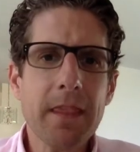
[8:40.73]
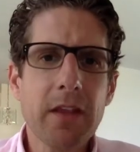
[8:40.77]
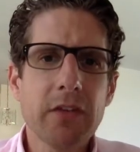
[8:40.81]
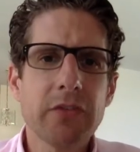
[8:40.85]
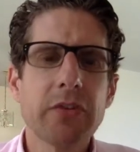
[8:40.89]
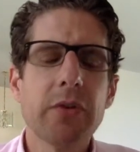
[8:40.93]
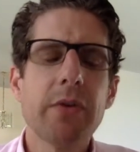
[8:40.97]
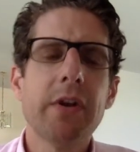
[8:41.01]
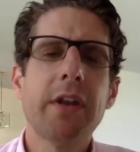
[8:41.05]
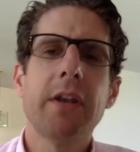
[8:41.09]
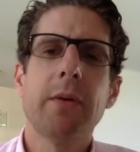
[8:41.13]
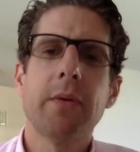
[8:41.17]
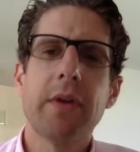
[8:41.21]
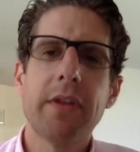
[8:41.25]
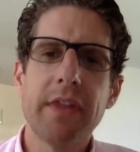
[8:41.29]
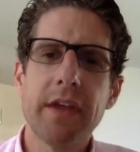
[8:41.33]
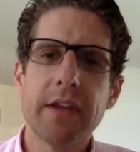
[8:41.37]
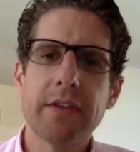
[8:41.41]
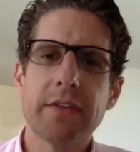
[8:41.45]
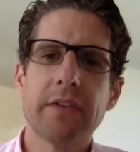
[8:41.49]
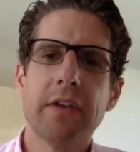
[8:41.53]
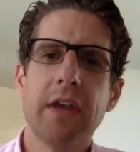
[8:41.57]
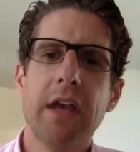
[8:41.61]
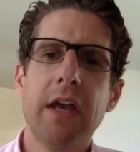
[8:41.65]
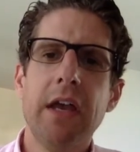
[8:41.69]
So anyway,
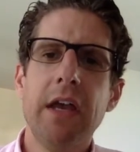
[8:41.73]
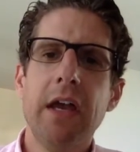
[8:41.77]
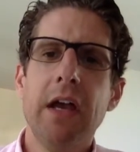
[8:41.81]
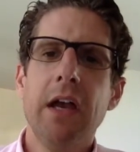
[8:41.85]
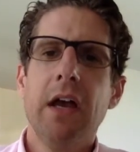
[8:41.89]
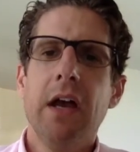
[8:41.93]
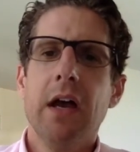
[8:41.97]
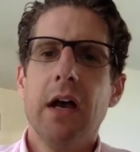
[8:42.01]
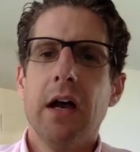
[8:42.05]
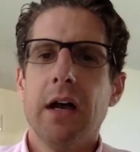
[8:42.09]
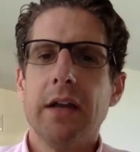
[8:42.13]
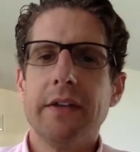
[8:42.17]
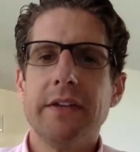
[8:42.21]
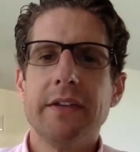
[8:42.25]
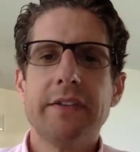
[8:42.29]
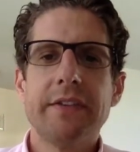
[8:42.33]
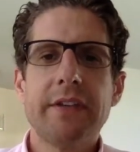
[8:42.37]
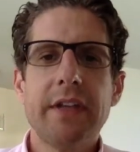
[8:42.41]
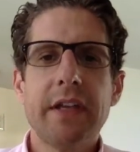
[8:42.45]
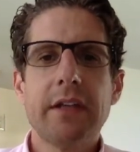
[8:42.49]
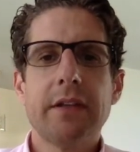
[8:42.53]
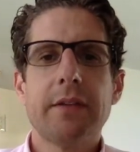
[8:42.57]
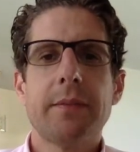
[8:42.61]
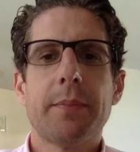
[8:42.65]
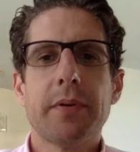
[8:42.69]
that's a
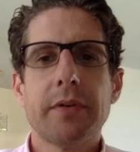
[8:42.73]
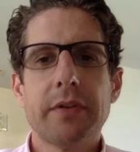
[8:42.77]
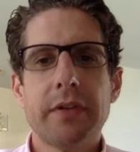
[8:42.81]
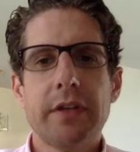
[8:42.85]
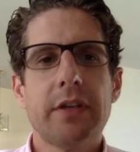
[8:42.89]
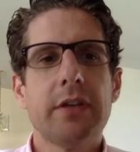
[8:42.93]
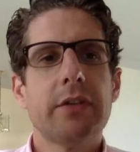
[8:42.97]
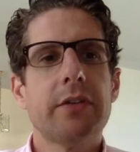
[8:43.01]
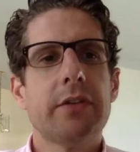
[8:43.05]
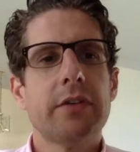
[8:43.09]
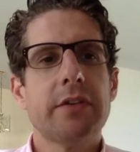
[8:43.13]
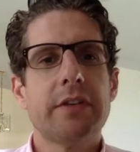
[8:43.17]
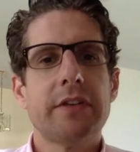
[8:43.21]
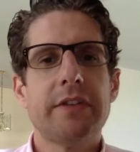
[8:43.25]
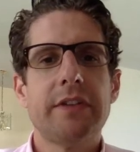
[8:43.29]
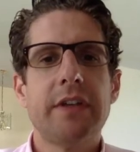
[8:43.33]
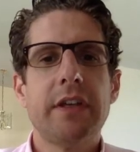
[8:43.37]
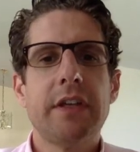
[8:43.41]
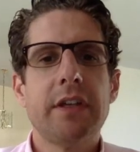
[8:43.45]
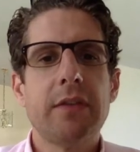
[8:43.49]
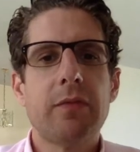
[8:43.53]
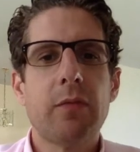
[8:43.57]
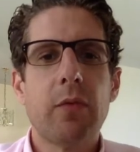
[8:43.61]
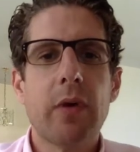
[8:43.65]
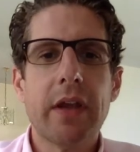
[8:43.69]
particular and
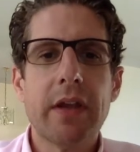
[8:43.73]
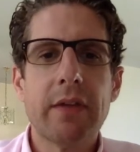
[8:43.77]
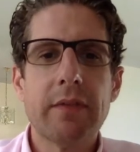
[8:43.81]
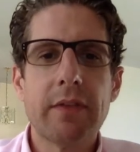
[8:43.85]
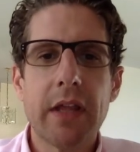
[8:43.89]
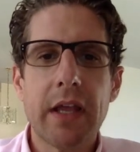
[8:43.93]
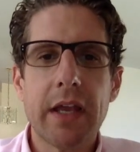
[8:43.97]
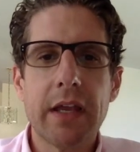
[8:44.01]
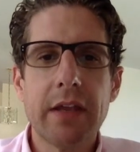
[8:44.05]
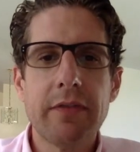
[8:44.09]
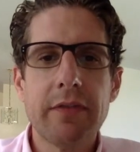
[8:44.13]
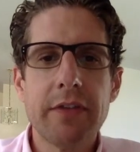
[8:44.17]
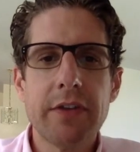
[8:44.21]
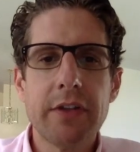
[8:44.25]
distinctive way of life.